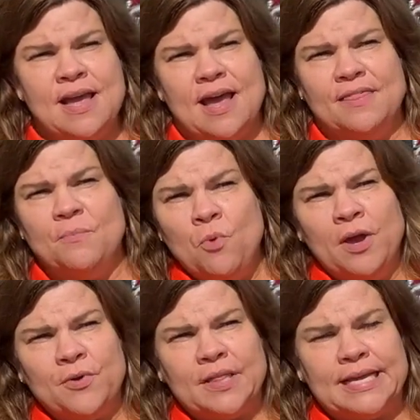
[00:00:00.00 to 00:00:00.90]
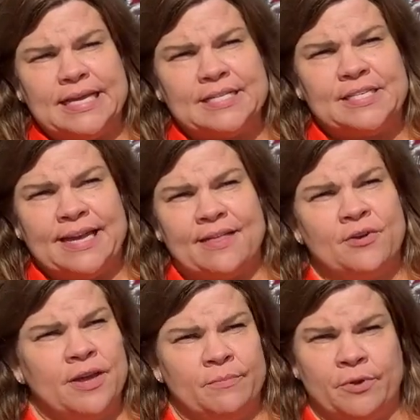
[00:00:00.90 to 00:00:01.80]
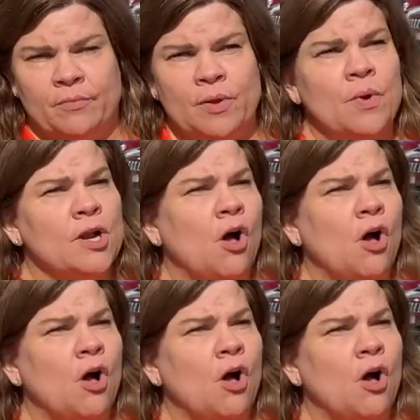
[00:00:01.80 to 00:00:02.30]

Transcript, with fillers: And the point really is to gather input on